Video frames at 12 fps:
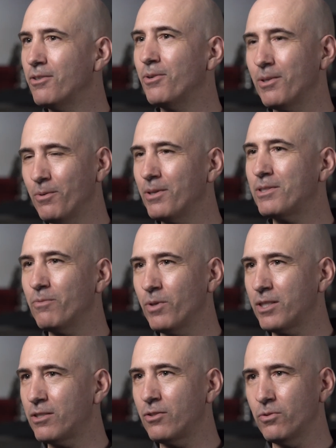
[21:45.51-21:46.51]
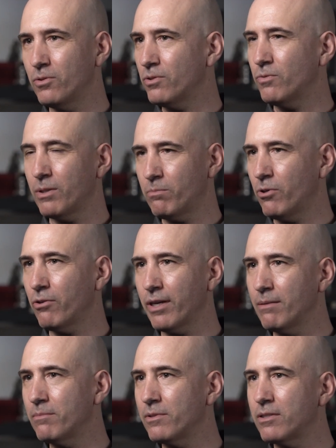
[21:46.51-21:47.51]
What tools, what
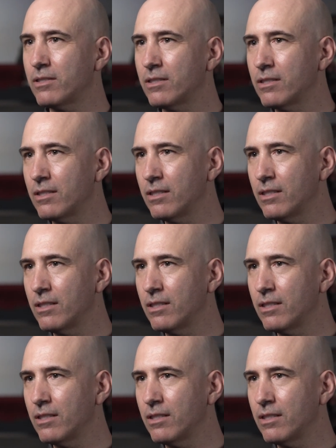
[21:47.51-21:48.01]
programs